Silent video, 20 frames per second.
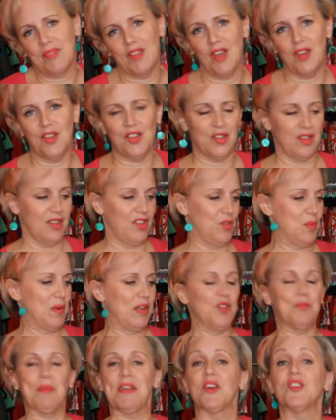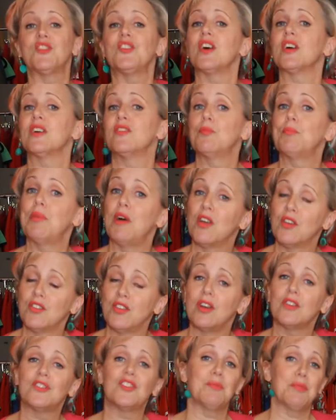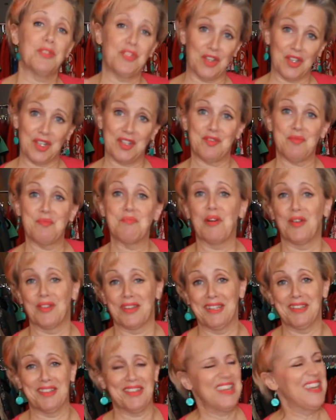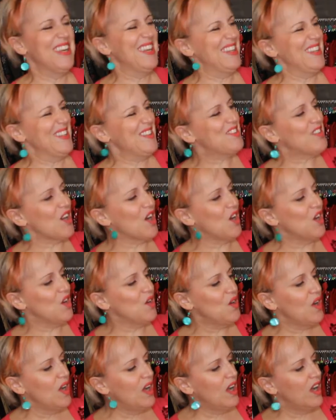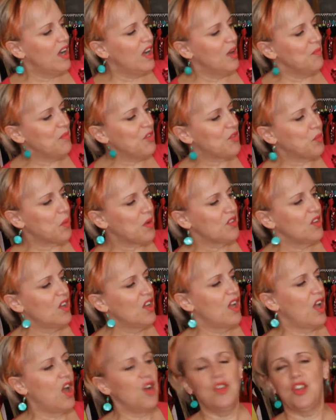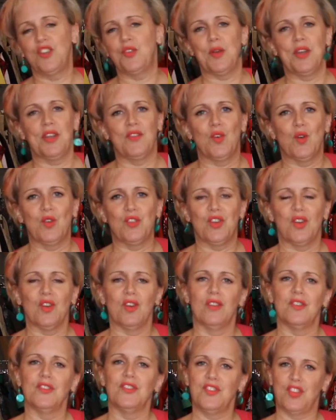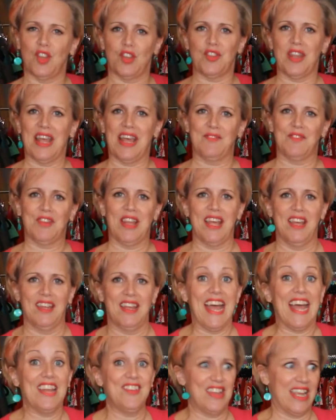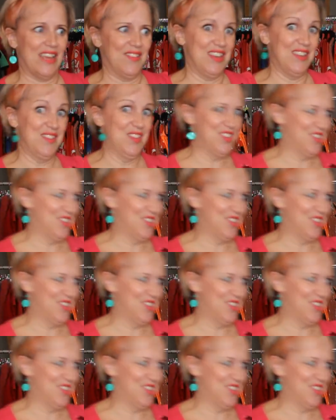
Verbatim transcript: as, as well as being a sucker for polka dots, I'm a sucker for pockets. So um, this one, only $24, just have to ha had to have it in the